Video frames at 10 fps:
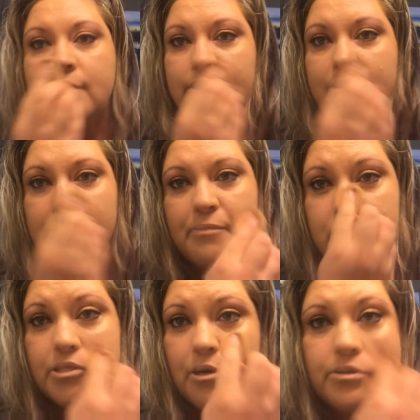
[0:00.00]
not that my
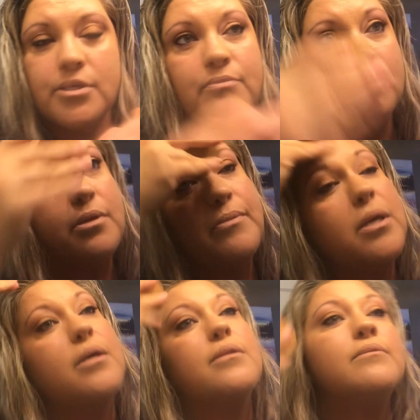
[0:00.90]
scars can really be
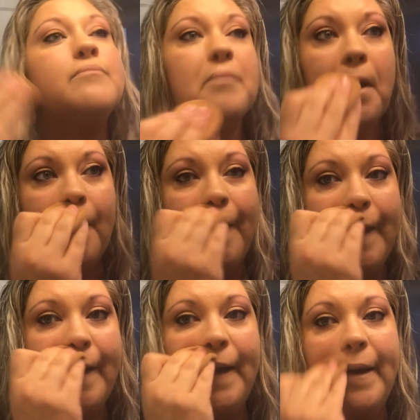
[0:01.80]
hidden, but like